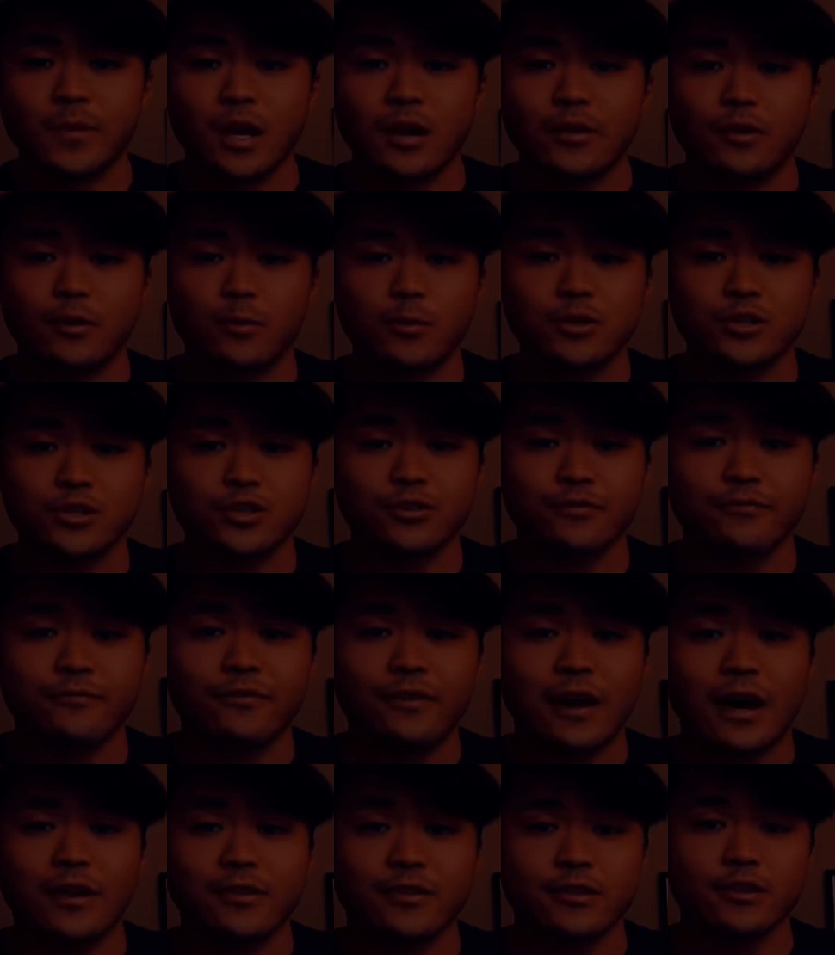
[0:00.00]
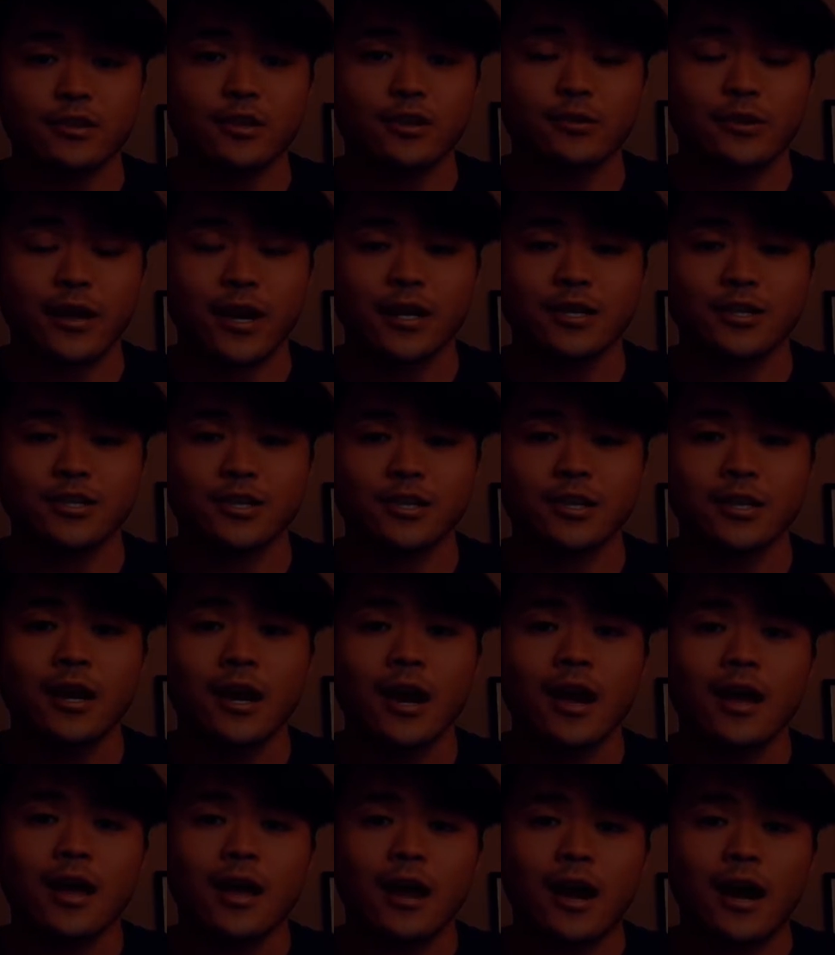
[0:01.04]
And then once you find the
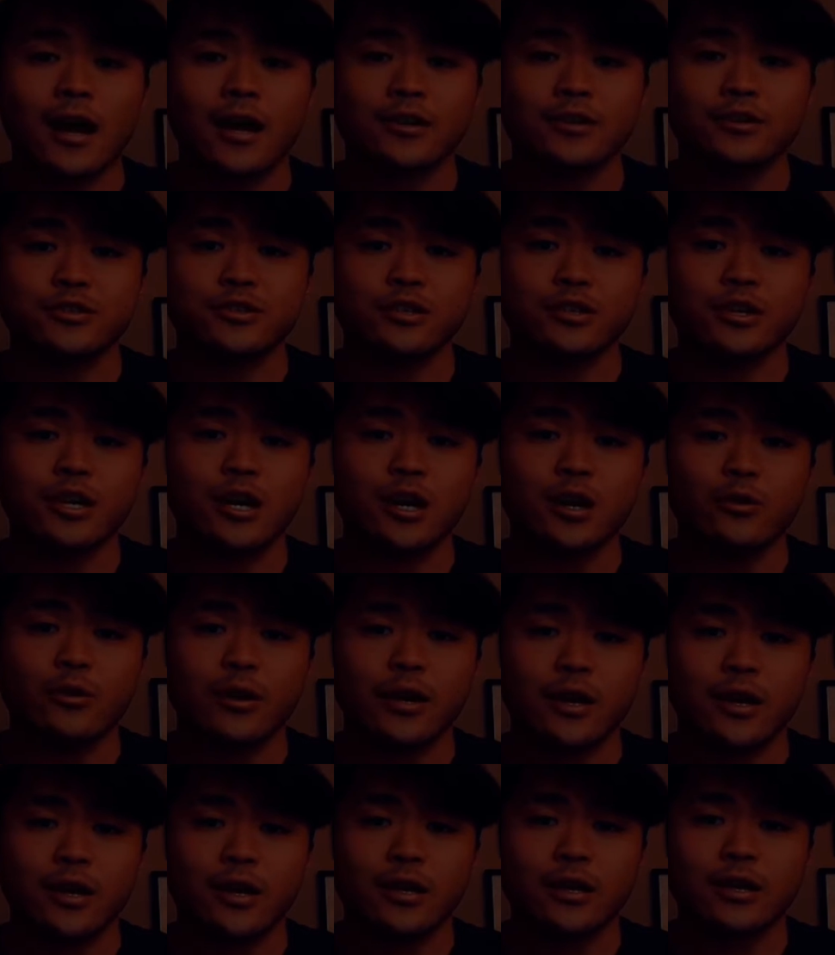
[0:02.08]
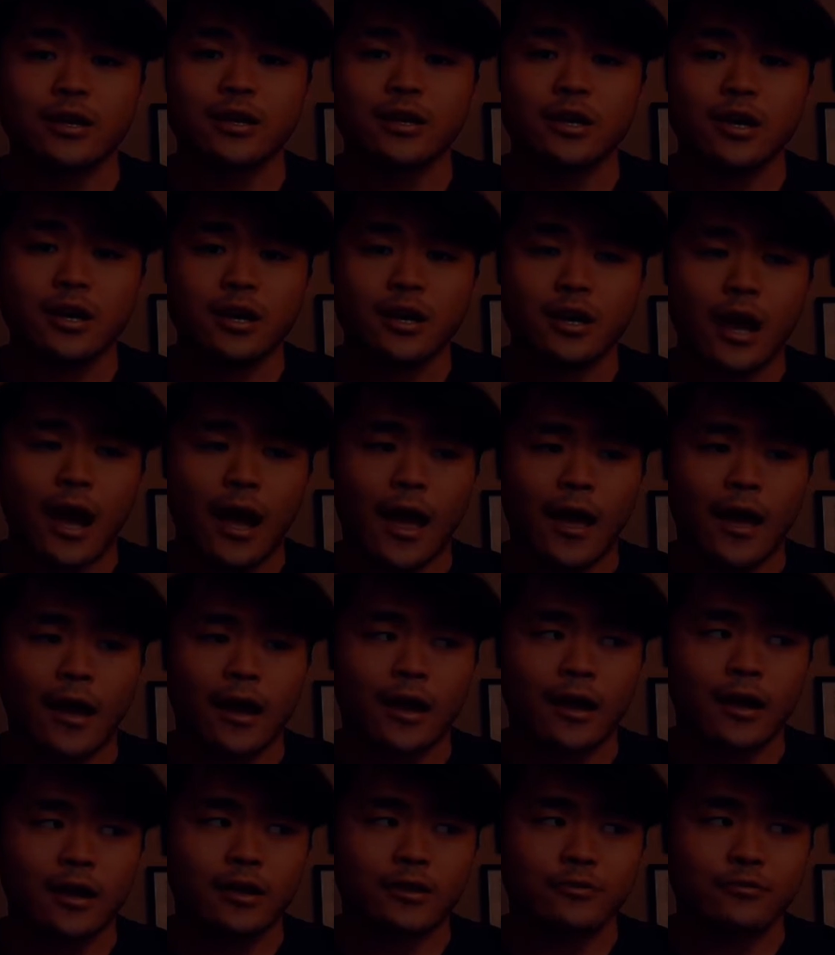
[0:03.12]
location, I usually go in
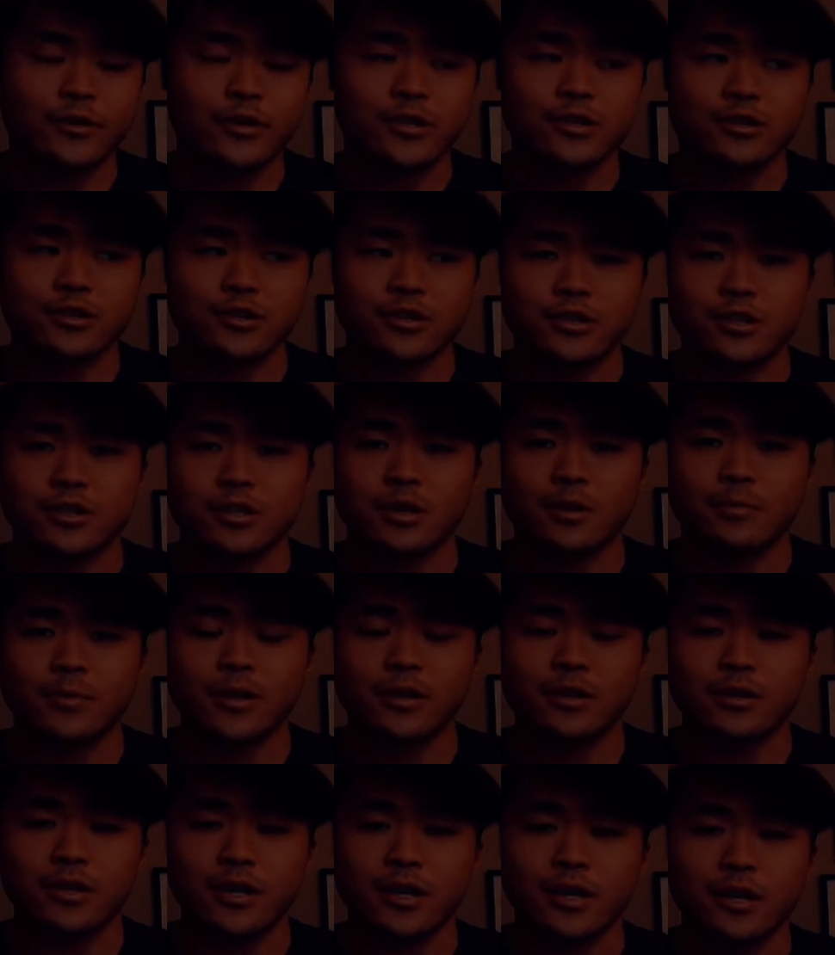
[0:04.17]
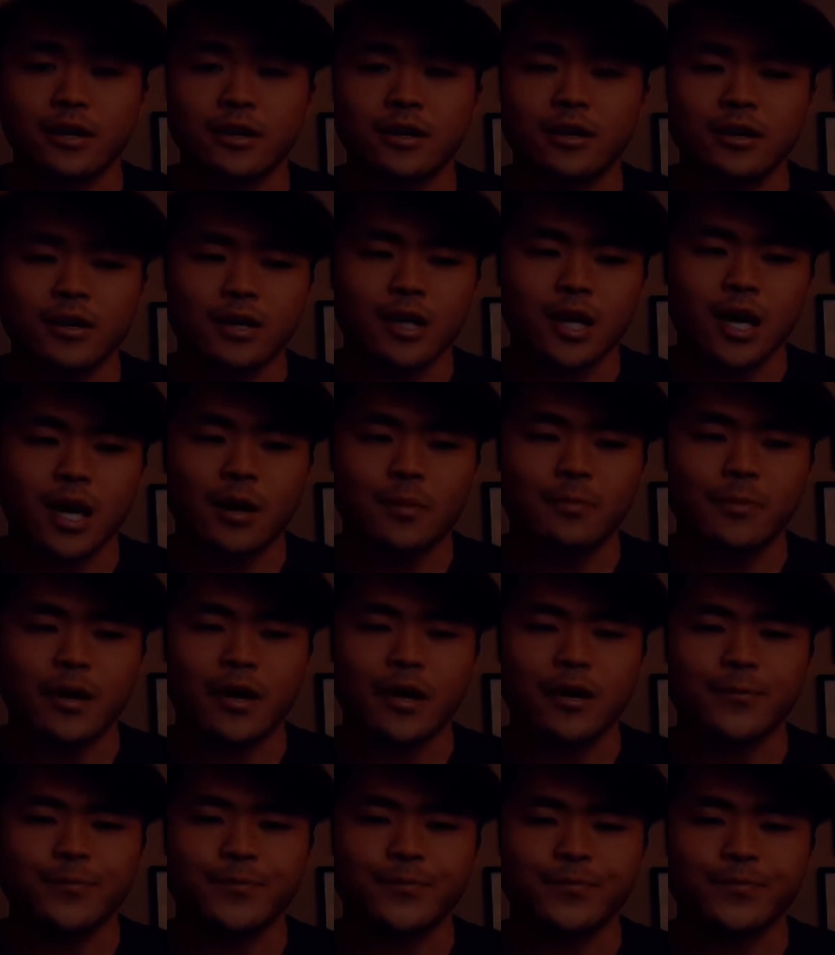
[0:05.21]
and research the building a
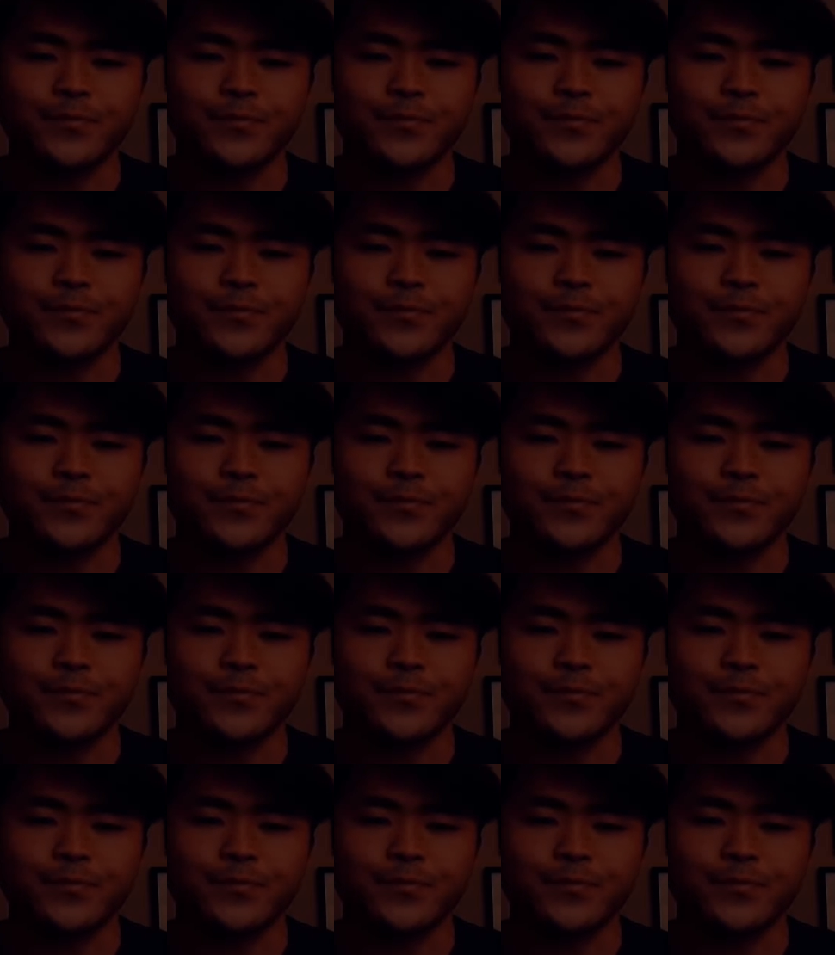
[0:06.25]
bit